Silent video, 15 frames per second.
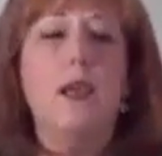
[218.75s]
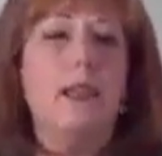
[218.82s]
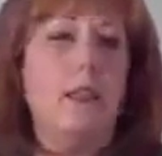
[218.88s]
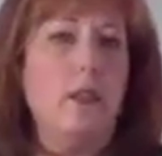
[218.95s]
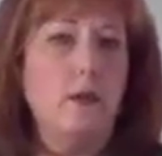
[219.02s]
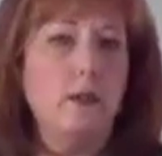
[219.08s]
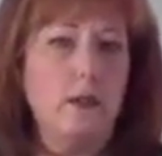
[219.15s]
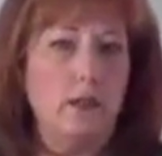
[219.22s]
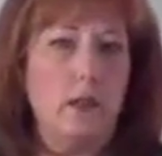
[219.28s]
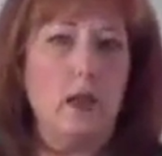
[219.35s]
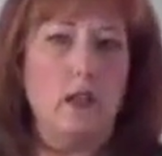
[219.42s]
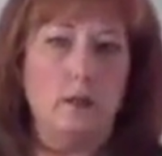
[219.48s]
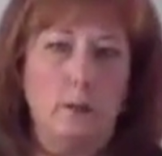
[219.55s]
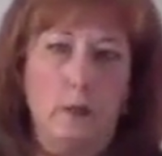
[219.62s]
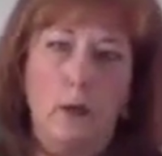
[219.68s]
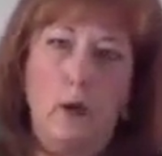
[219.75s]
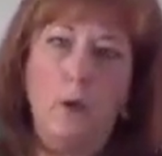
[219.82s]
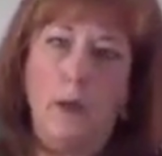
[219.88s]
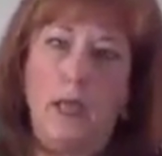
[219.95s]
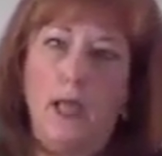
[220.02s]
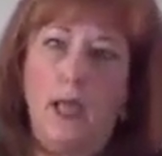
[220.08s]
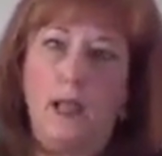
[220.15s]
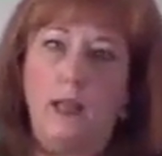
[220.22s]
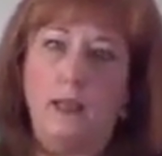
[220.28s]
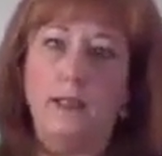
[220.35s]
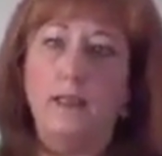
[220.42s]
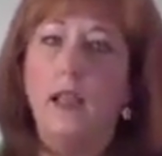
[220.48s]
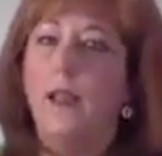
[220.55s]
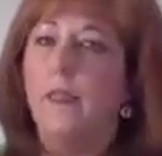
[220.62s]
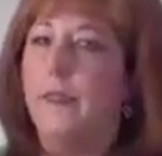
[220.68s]
And those are called
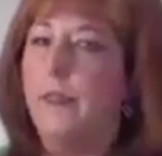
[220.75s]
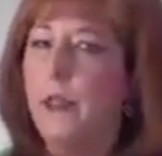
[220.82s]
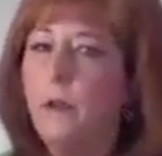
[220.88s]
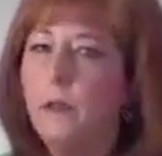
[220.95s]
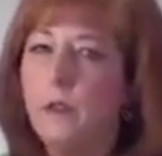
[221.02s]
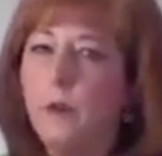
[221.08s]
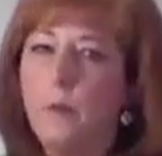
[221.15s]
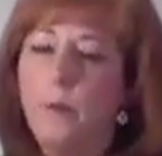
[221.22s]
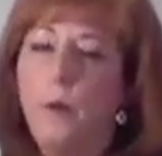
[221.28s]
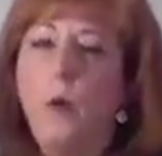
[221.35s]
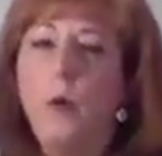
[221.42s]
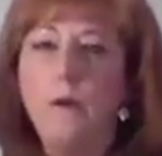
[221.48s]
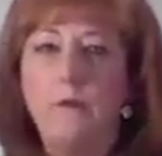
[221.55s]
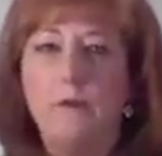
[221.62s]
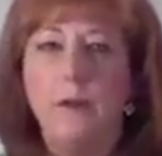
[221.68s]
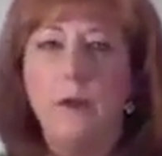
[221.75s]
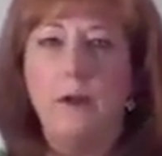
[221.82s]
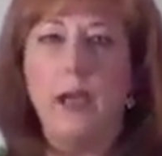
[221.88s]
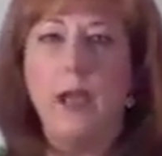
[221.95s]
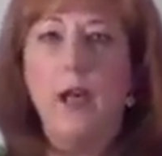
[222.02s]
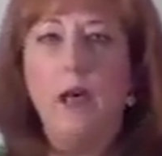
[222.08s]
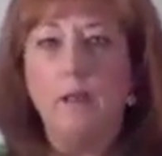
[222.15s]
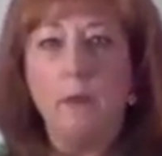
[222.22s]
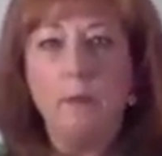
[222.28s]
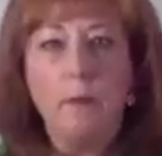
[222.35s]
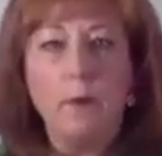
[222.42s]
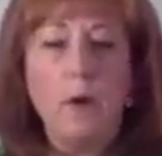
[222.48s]
probiotics. Those are important for your health.